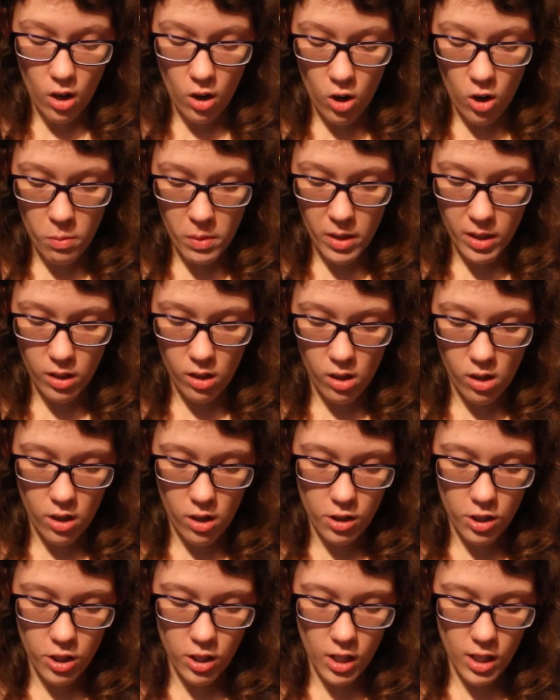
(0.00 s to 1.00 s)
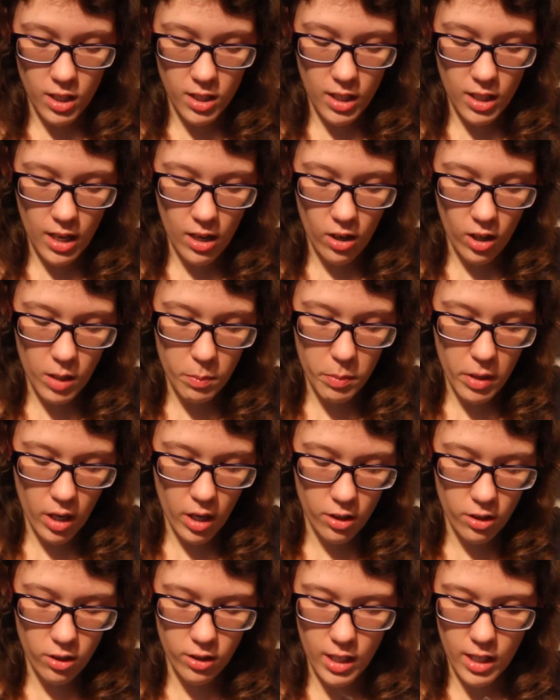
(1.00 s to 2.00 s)
Oh my gosh, it's a Harry
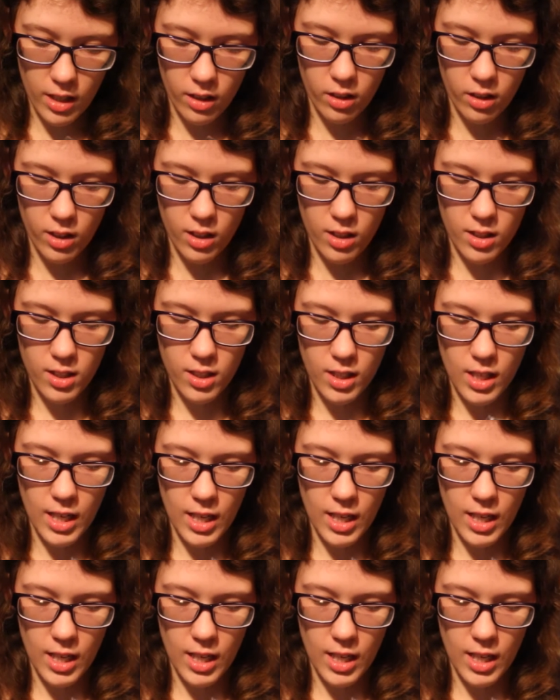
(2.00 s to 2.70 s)
Potter necklace.